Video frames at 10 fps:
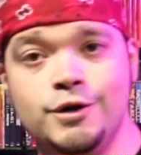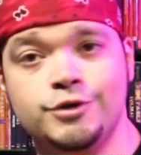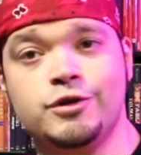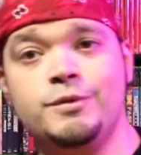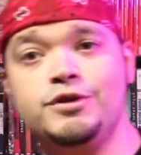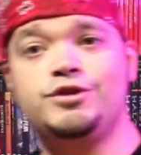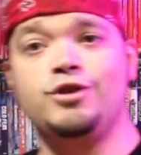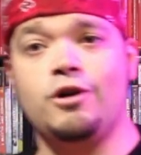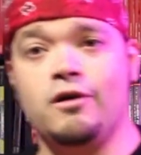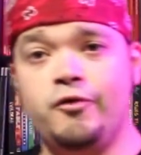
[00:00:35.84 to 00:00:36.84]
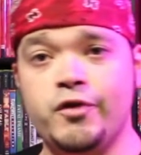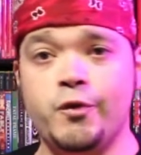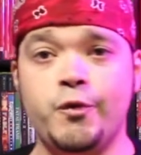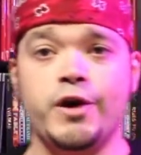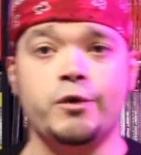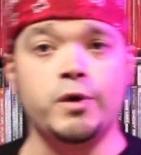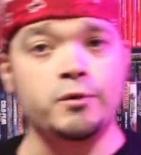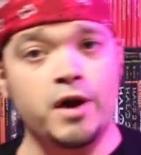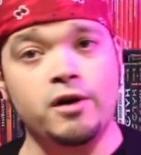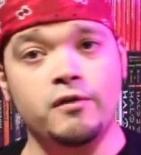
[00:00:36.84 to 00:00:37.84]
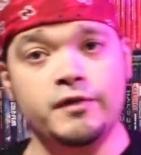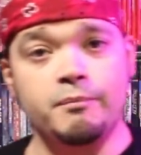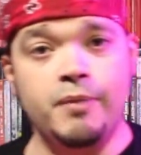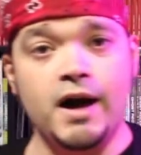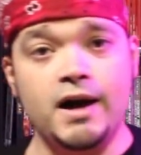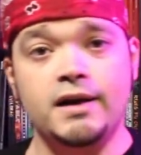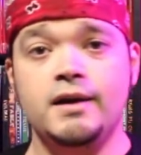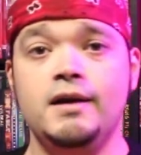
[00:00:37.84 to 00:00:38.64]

So I'm going to start off with a weird one right off the bat.